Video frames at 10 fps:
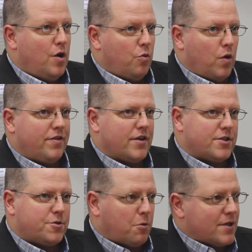what the
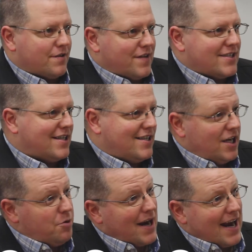source of this
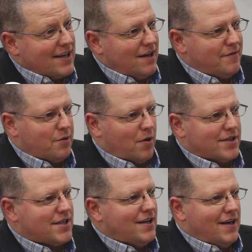continuing activity
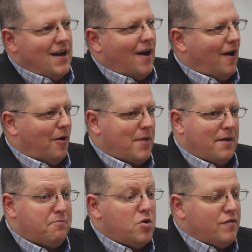was.
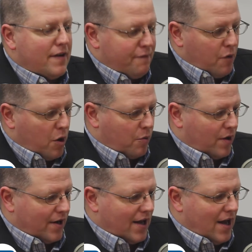And moving forward,